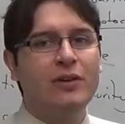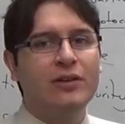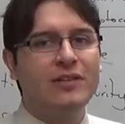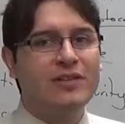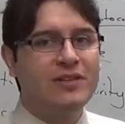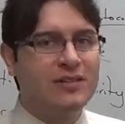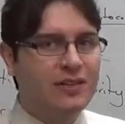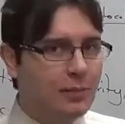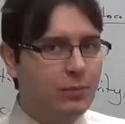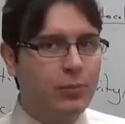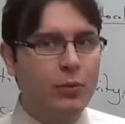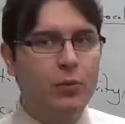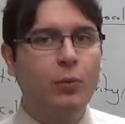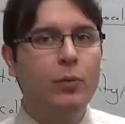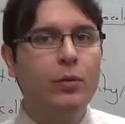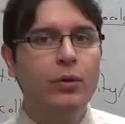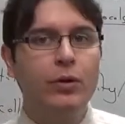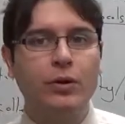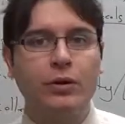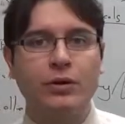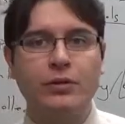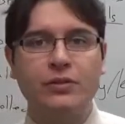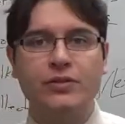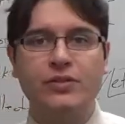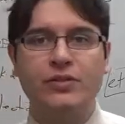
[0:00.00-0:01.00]
simple
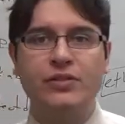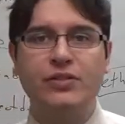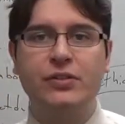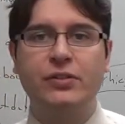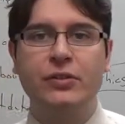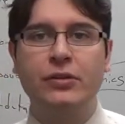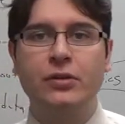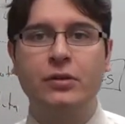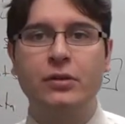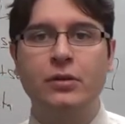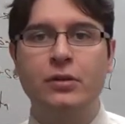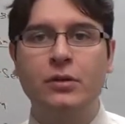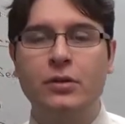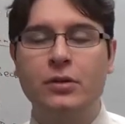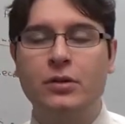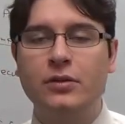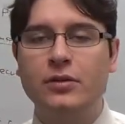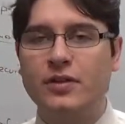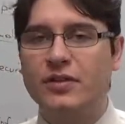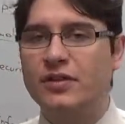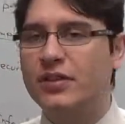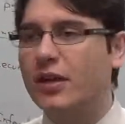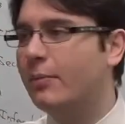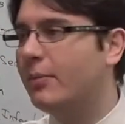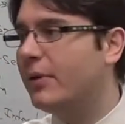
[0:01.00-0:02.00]
words, to
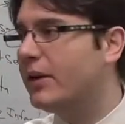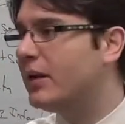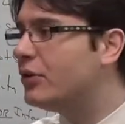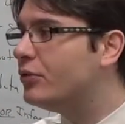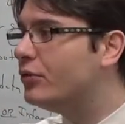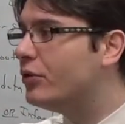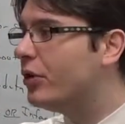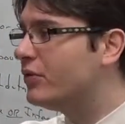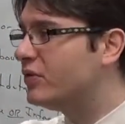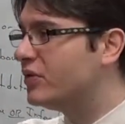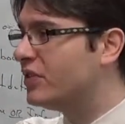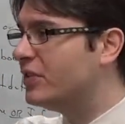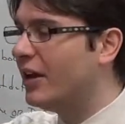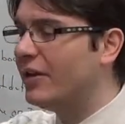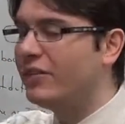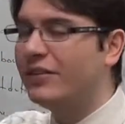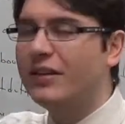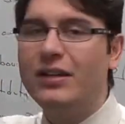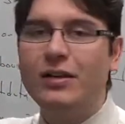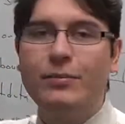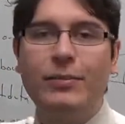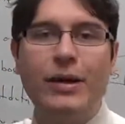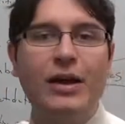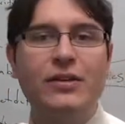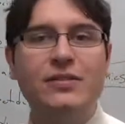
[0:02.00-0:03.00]
somebody who knows
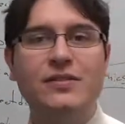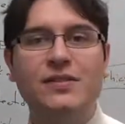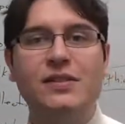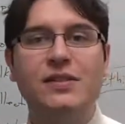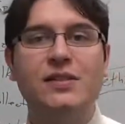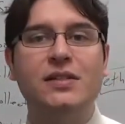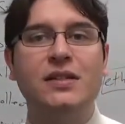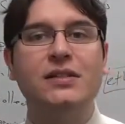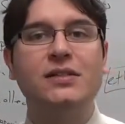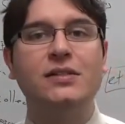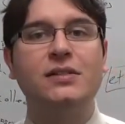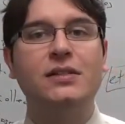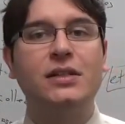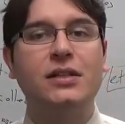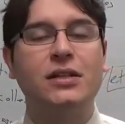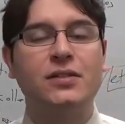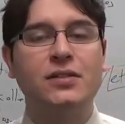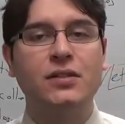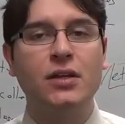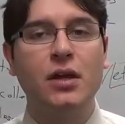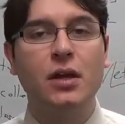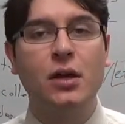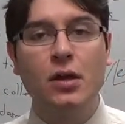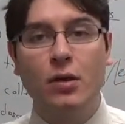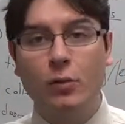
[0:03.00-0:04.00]
nothing about
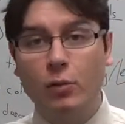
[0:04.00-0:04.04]
statistics,